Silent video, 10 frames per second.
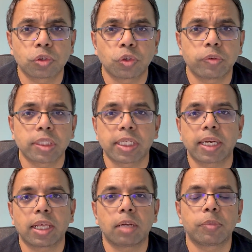which can
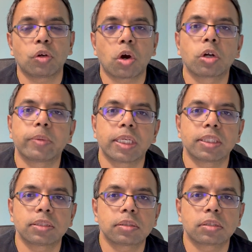help in automating
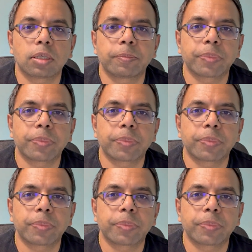system.